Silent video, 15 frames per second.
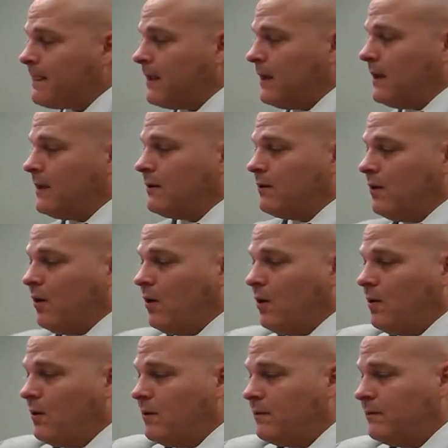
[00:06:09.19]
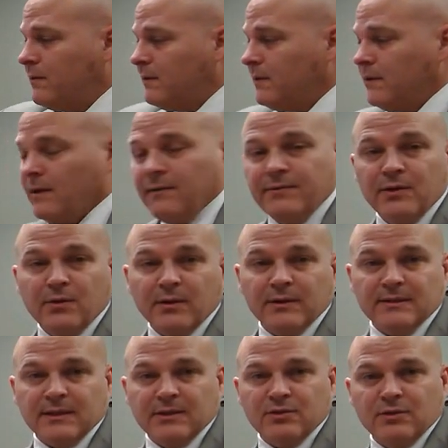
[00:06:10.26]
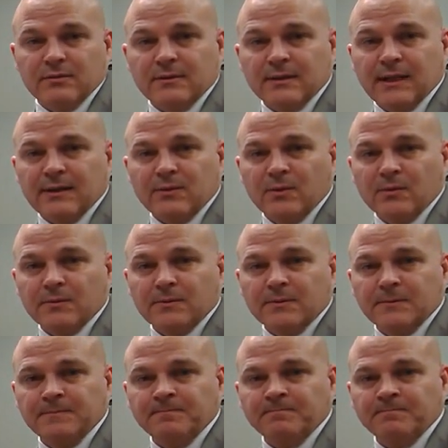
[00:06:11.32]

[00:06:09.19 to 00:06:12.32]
and all of the organization's stakeholders.